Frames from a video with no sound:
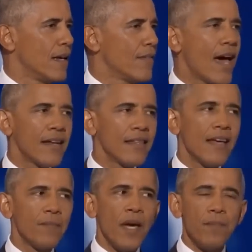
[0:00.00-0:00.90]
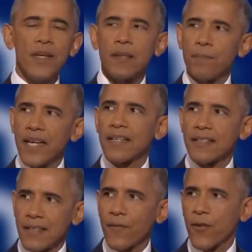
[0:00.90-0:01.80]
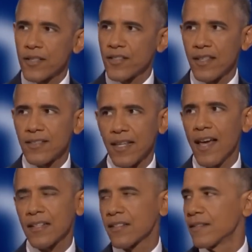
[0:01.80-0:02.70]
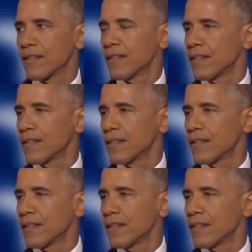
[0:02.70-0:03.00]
And that, in the end, may be the biggest difference in this election.